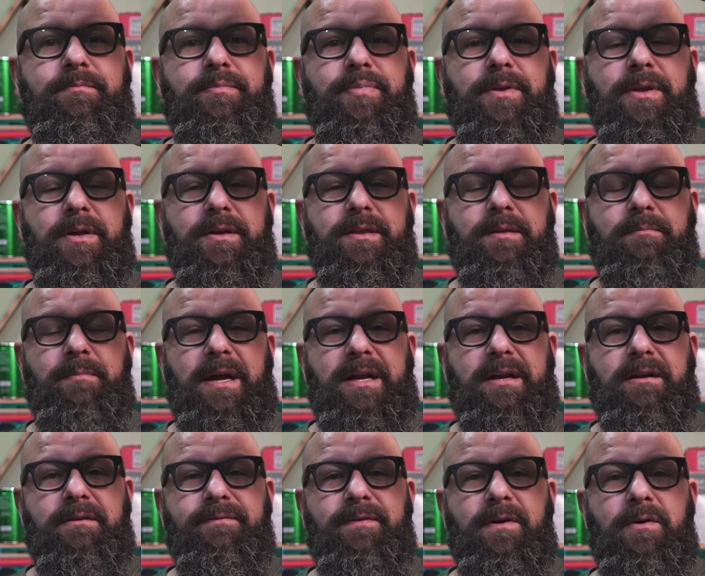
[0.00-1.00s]
plug the
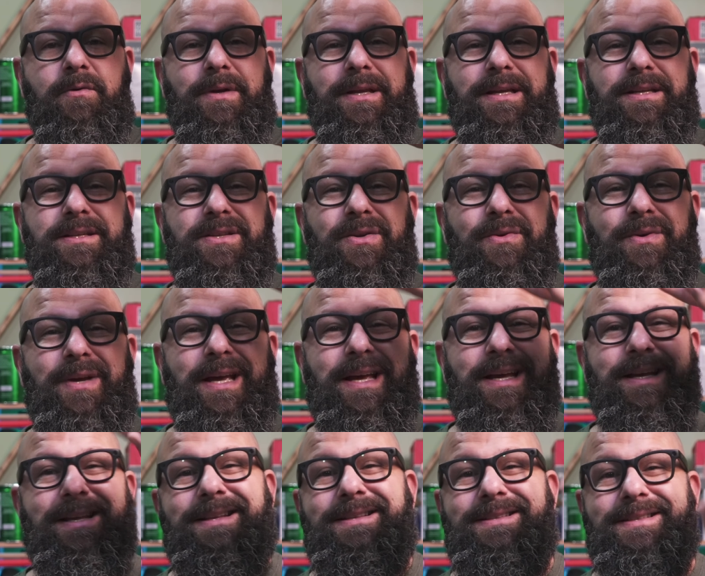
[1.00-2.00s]
microphone into
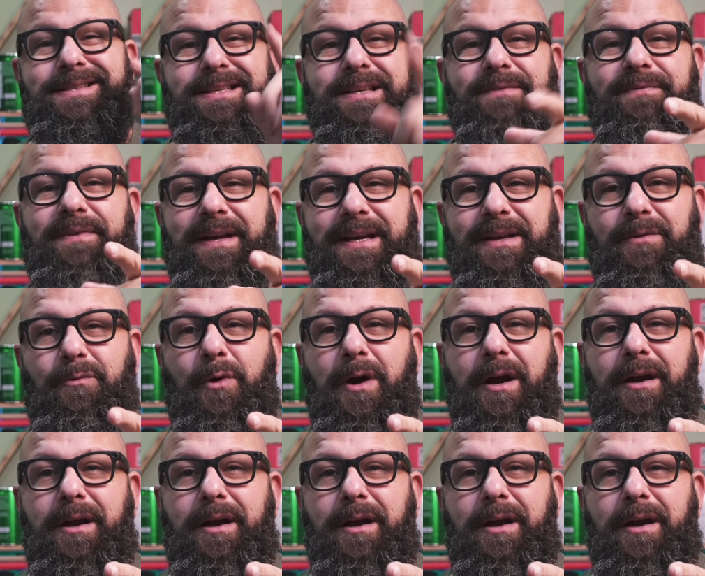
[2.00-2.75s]
it, and see if I can